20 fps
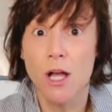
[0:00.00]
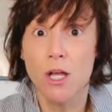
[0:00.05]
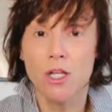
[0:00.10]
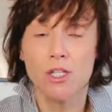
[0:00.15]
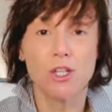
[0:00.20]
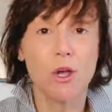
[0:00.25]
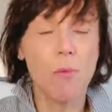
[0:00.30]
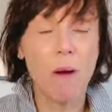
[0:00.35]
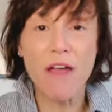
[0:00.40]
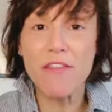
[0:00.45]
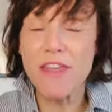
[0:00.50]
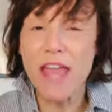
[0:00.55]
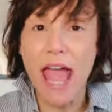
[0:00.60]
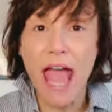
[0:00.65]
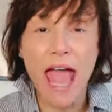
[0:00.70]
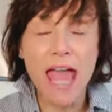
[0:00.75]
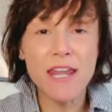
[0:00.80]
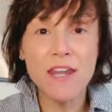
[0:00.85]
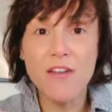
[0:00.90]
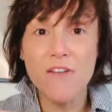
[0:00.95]
So by the
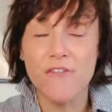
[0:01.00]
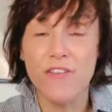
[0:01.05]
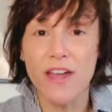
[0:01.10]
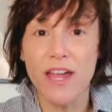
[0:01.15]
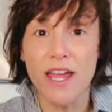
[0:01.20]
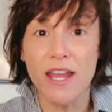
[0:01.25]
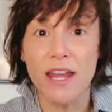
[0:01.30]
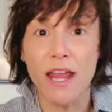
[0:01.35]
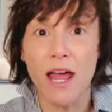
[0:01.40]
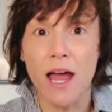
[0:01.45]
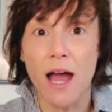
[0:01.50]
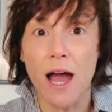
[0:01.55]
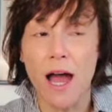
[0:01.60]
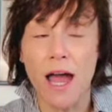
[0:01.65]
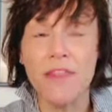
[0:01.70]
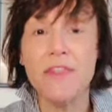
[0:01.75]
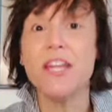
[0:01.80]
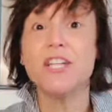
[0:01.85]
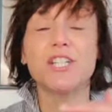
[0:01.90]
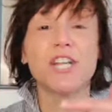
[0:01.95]
end of it,
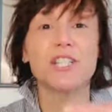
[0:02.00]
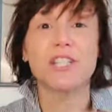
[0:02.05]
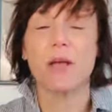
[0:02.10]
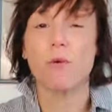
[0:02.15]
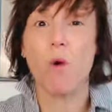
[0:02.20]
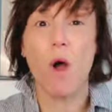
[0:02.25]
and then she's like,